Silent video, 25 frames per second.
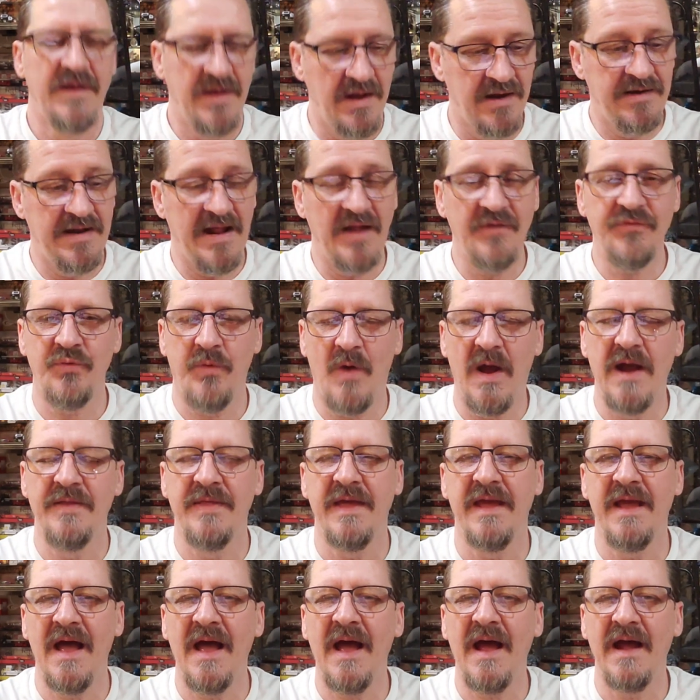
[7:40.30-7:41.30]
And that's why
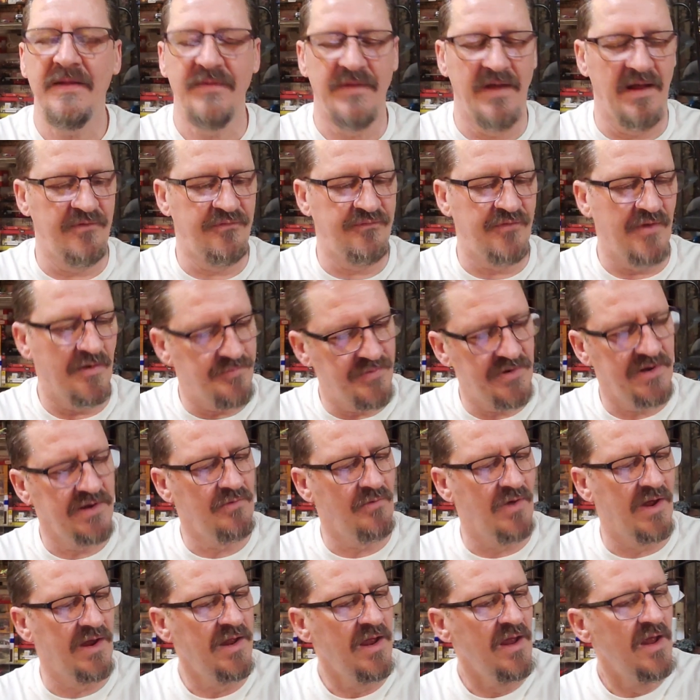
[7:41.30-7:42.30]
they hide that stuff. But
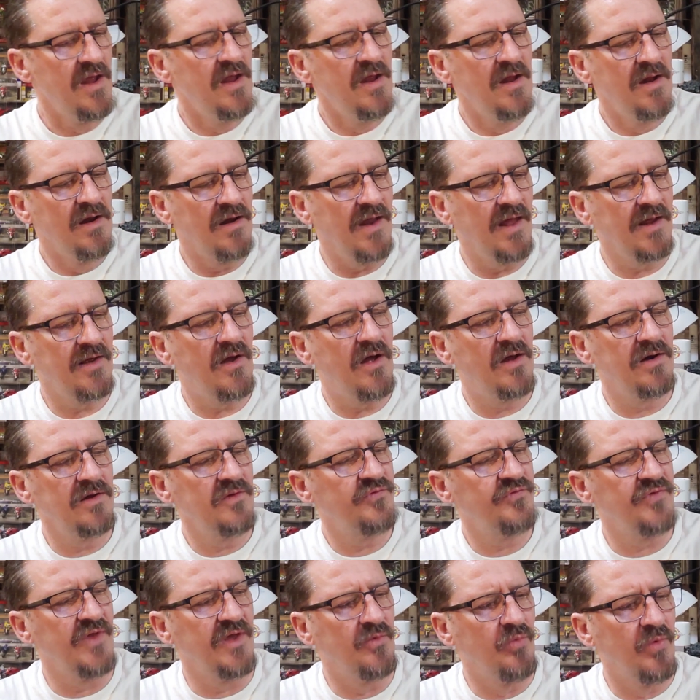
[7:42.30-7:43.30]
anyway, like
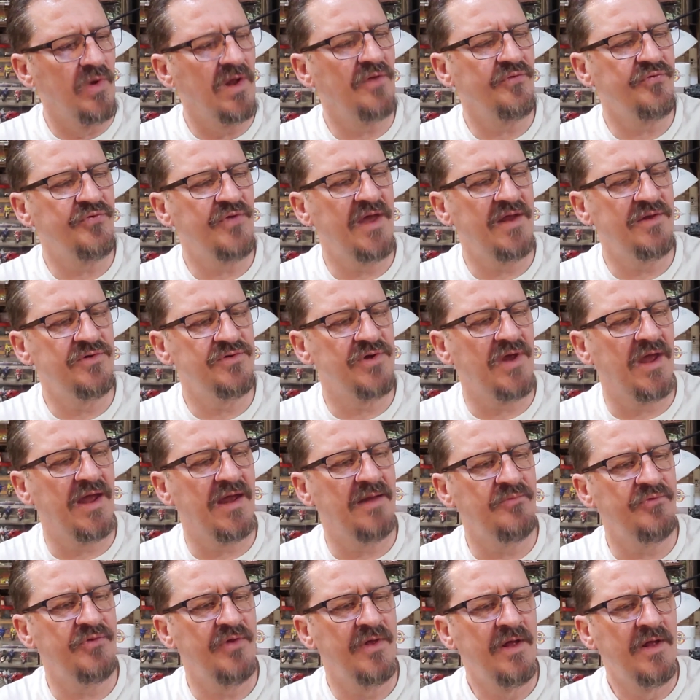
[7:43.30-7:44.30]
Anna said, well said,
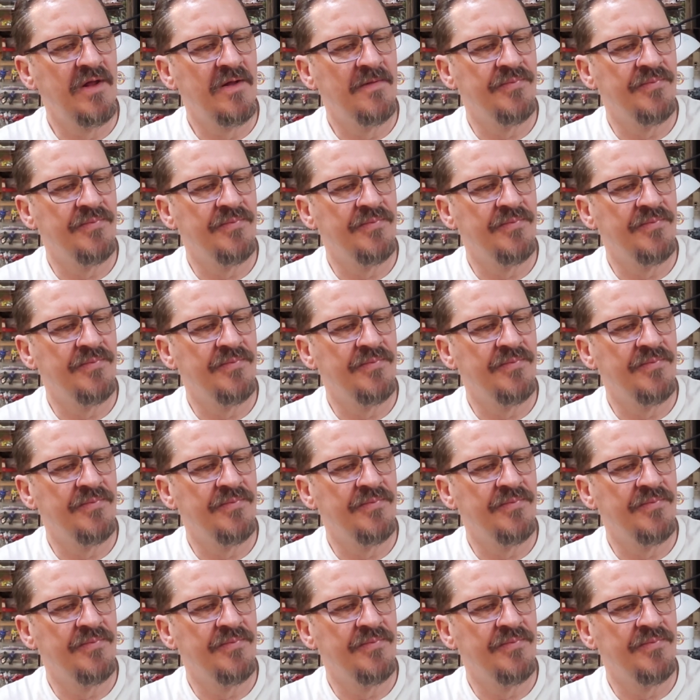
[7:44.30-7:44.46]
James.